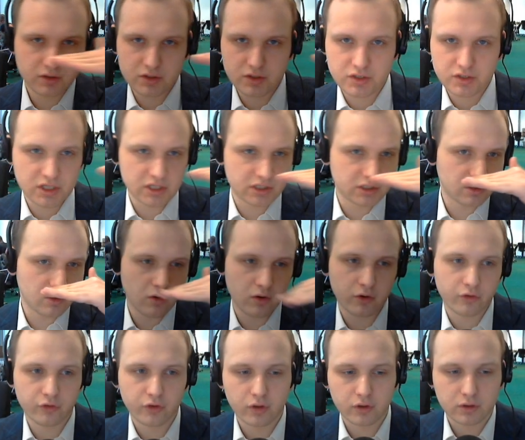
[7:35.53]
certain
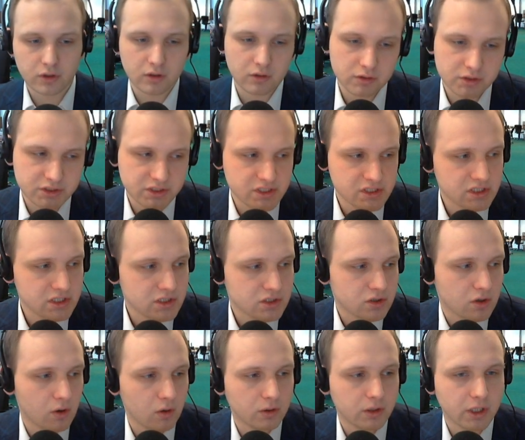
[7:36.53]
horizontal resistance
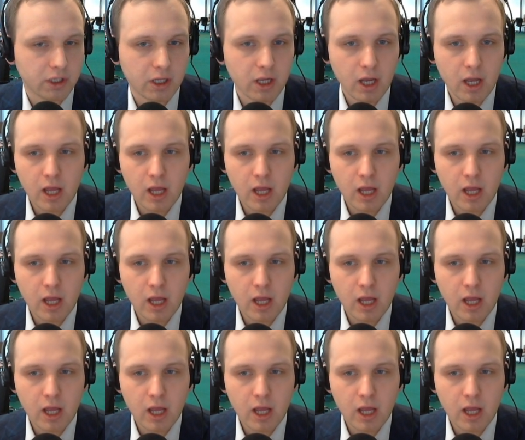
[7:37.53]
holding,